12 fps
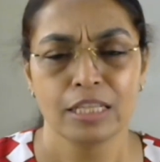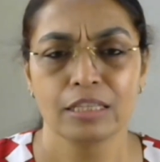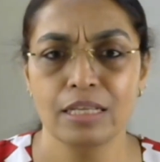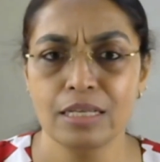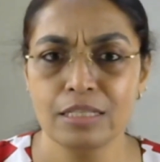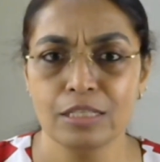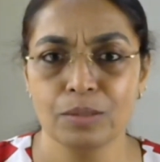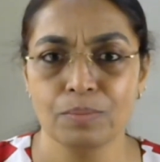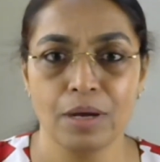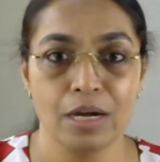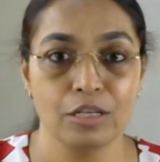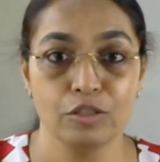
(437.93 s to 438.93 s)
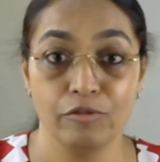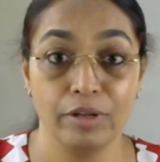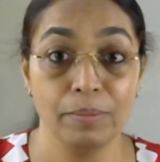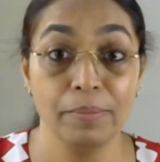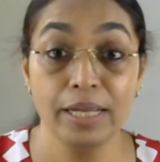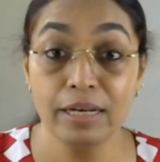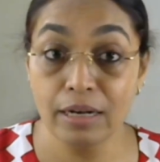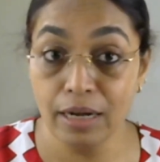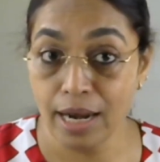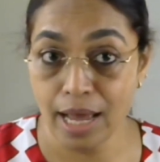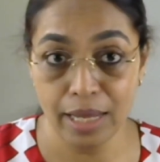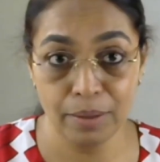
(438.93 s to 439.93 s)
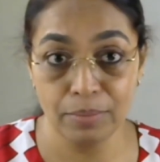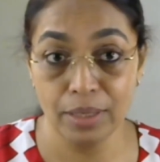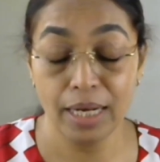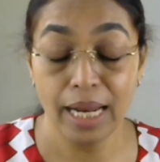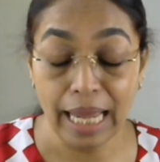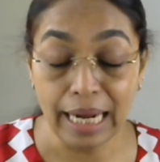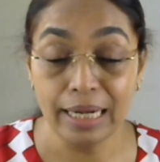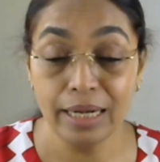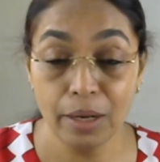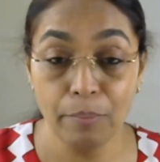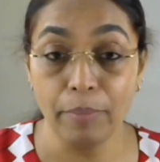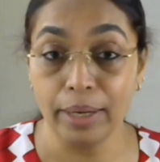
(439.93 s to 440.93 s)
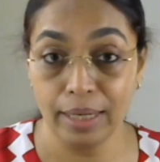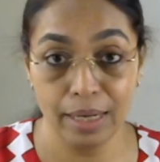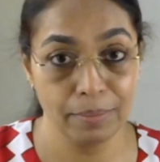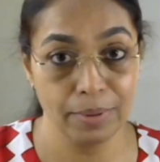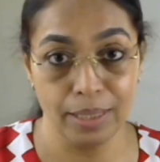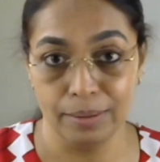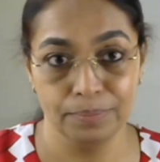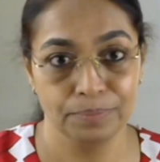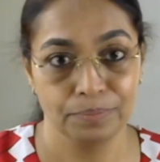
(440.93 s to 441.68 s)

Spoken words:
This Mars will be reliable and dependable.